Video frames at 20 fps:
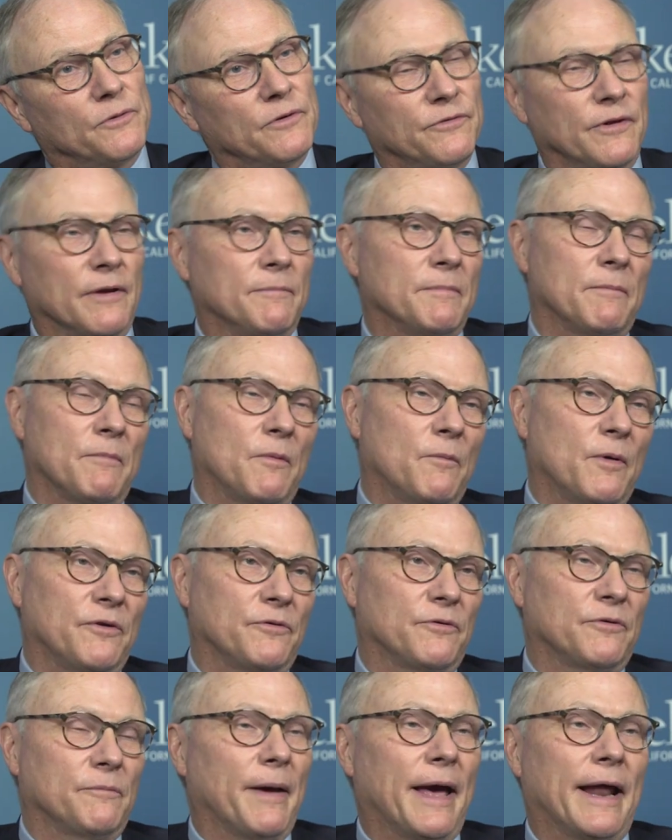would have said minimum wage
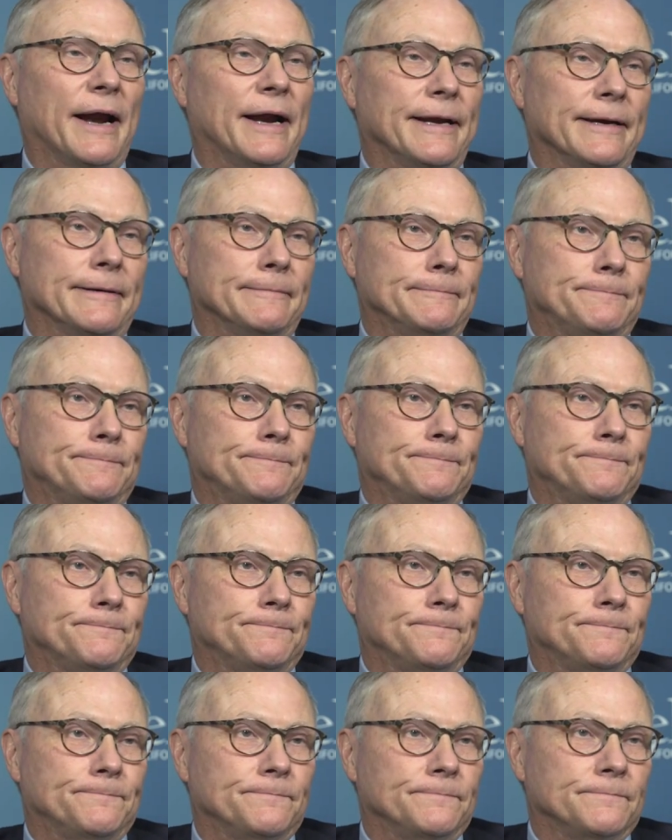was a bad idea.
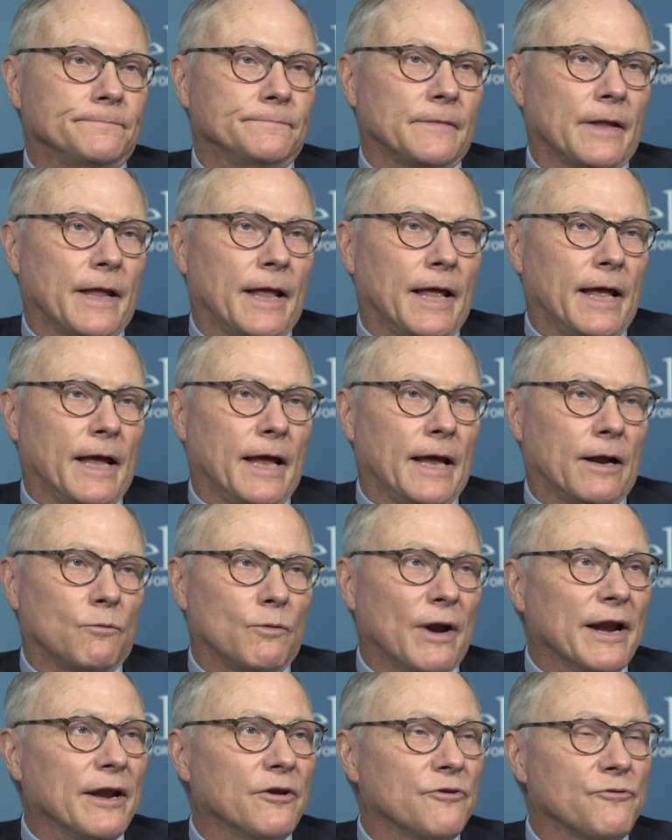
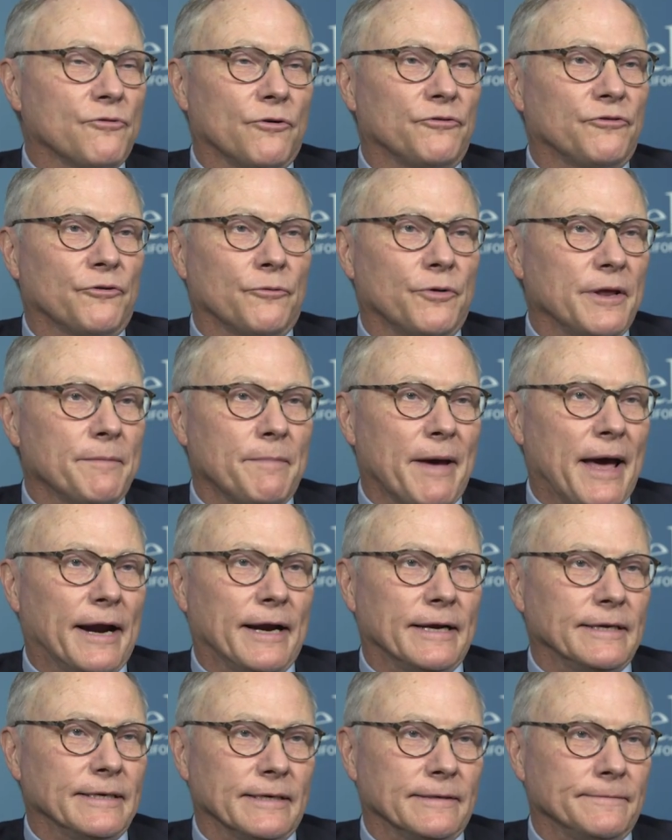Rent control's a really bad
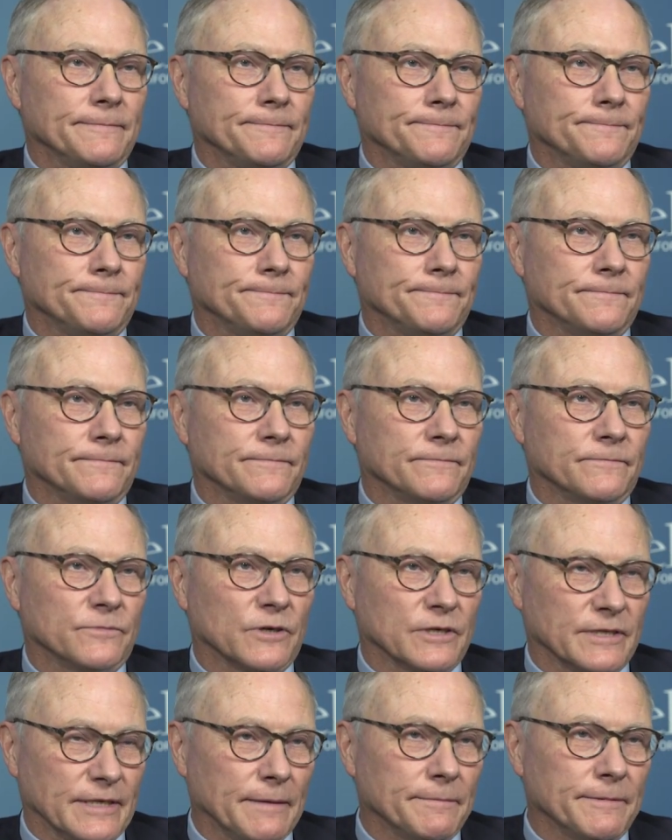idea,
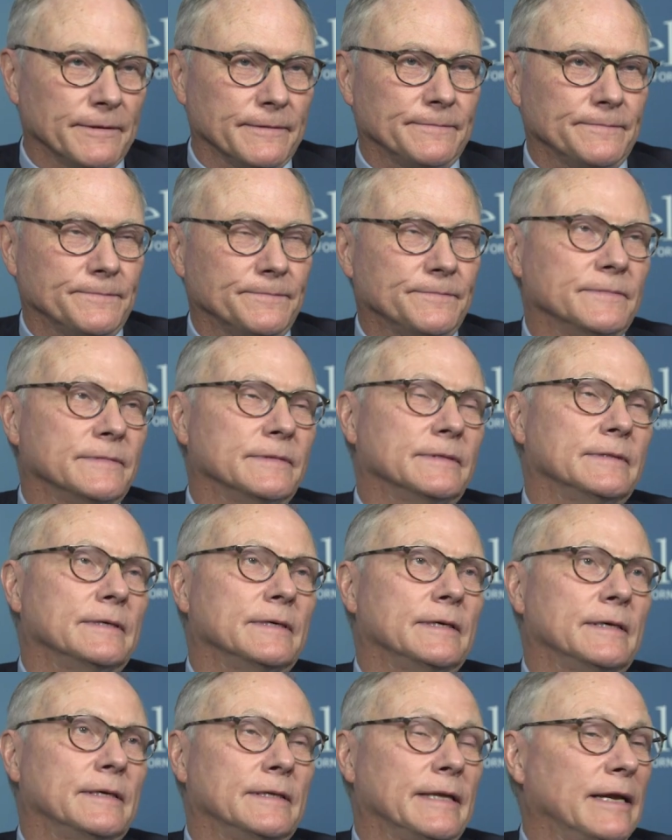for example.
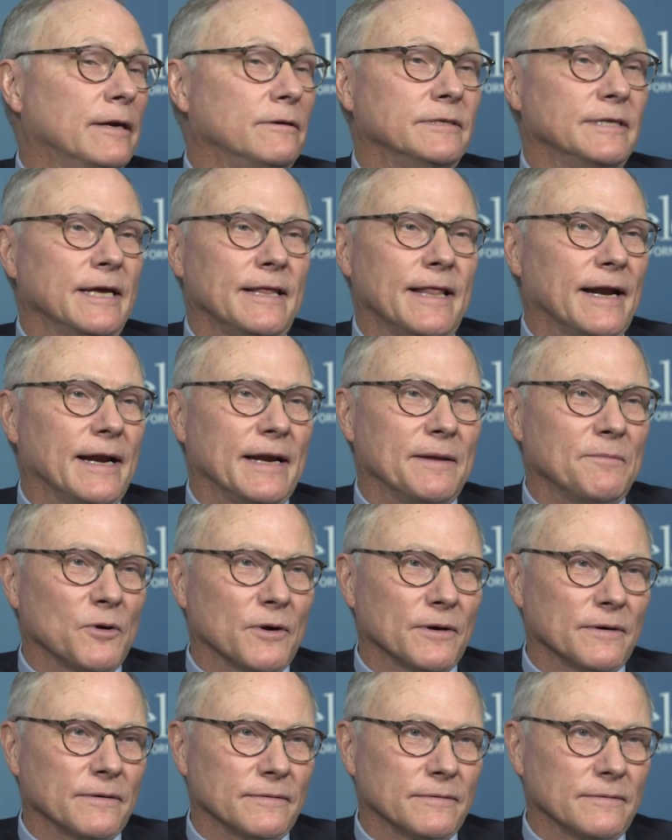They don't say that
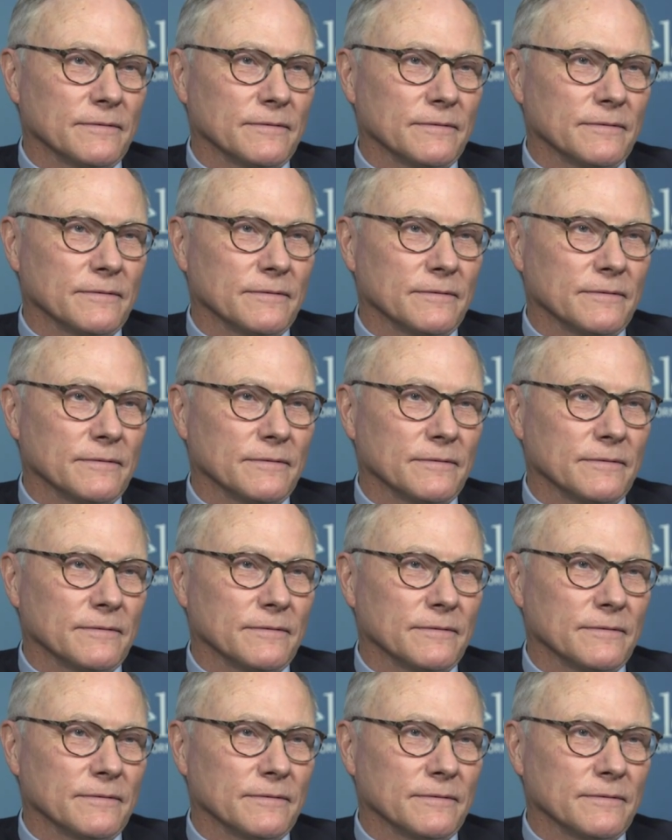anymore.